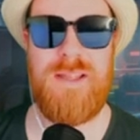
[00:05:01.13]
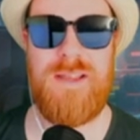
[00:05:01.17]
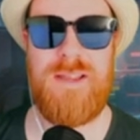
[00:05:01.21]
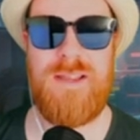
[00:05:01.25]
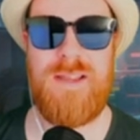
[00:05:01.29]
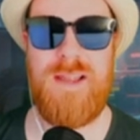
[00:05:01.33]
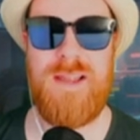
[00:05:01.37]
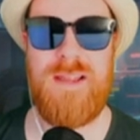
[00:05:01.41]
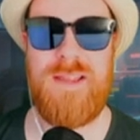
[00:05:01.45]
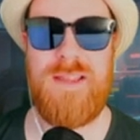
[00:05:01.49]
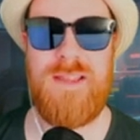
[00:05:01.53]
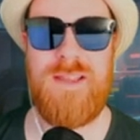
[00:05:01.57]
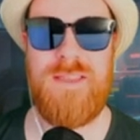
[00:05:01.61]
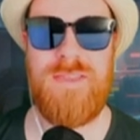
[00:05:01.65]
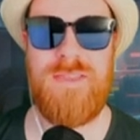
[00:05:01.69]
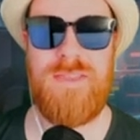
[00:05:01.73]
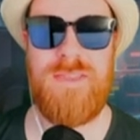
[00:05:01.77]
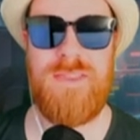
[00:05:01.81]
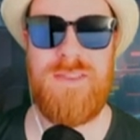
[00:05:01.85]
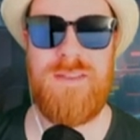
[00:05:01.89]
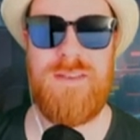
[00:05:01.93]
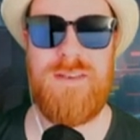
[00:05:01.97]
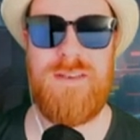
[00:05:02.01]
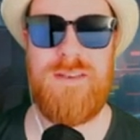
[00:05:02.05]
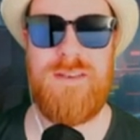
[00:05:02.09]
I get
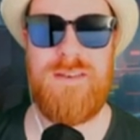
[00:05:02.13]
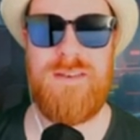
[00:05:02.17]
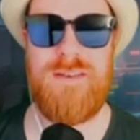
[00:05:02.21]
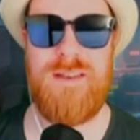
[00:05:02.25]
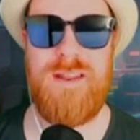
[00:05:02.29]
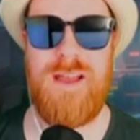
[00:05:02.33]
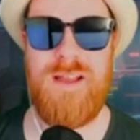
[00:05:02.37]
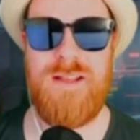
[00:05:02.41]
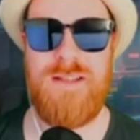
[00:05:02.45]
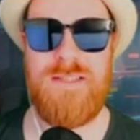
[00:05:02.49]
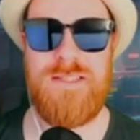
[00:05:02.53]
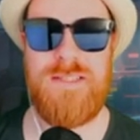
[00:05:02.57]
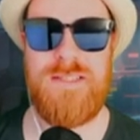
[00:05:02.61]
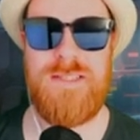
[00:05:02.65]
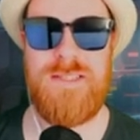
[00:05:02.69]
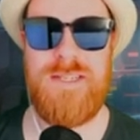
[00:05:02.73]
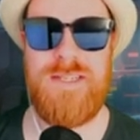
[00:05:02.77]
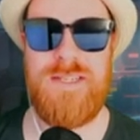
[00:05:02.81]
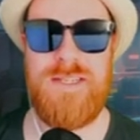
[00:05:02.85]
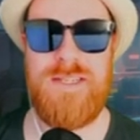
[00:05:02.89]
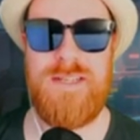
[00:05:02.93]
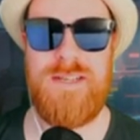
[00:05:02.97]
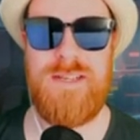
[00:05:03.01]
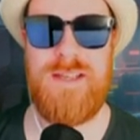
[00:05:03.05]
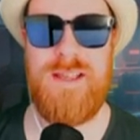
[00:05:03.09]
the
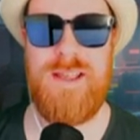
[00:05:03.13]
Nazi